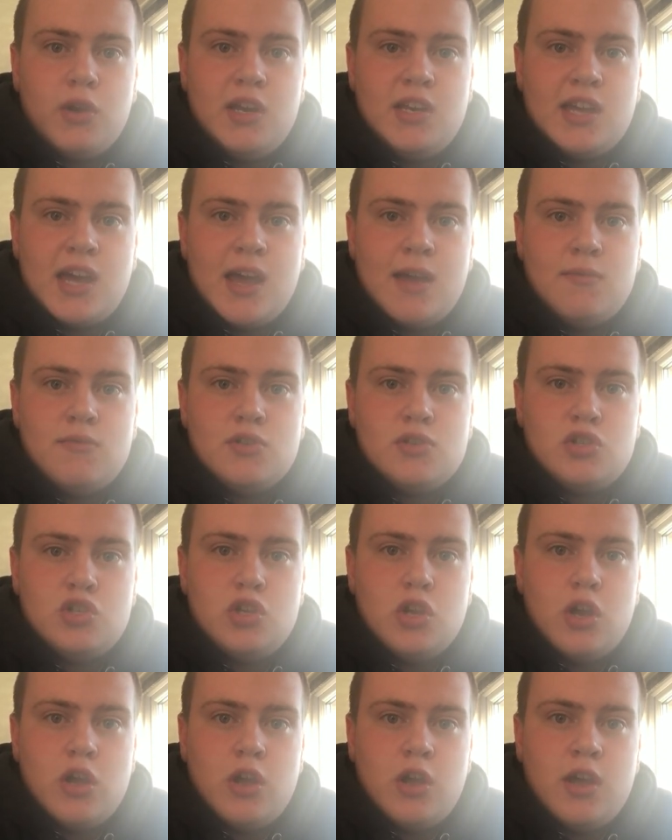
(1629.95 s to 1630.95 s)
downs
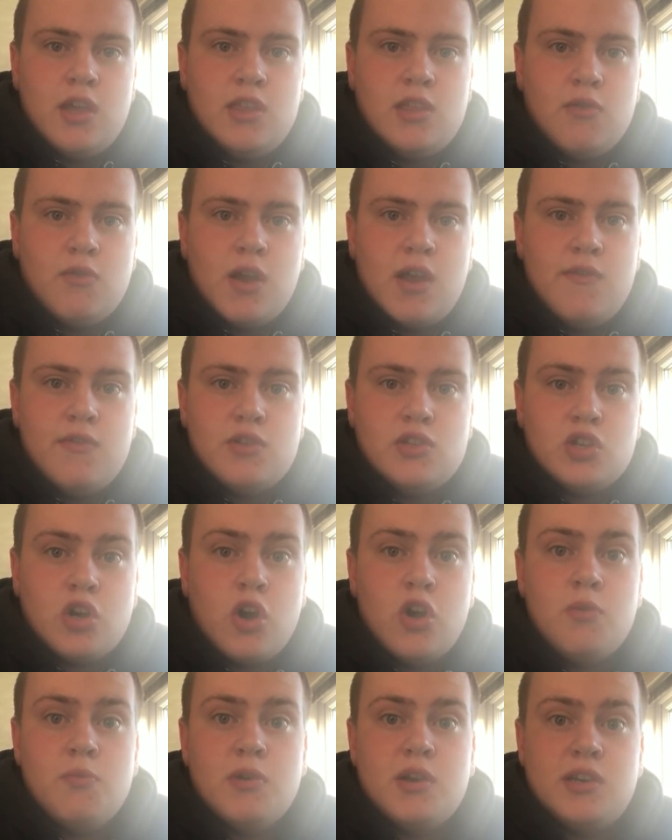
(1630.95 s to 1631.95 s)
in the Ravens'
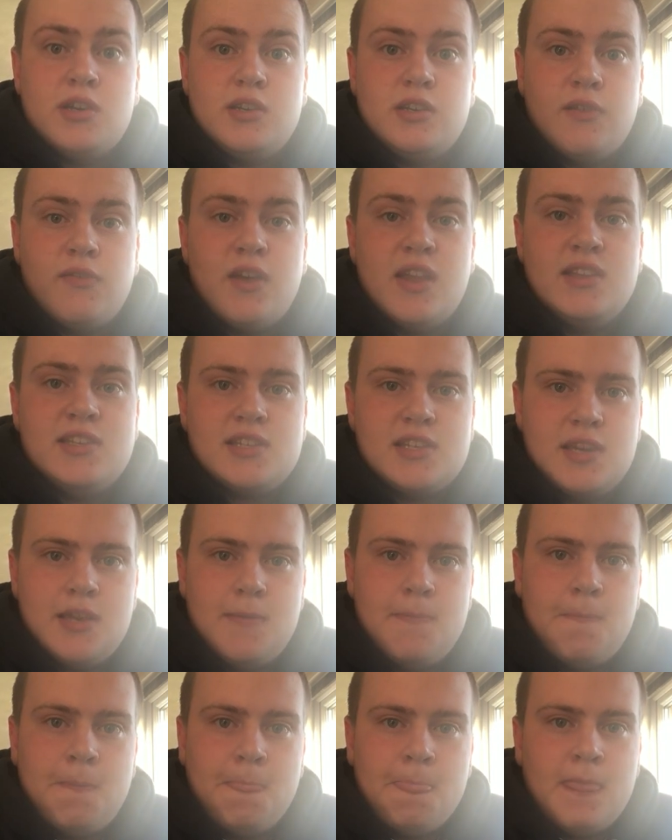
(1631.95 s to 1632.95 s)
hybrid defense
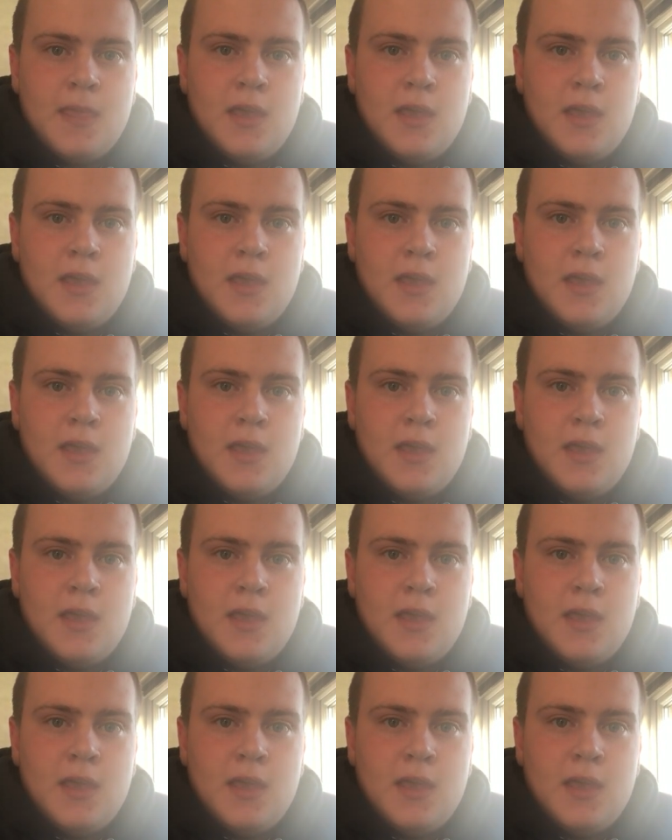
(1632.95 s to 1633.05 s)
scheme.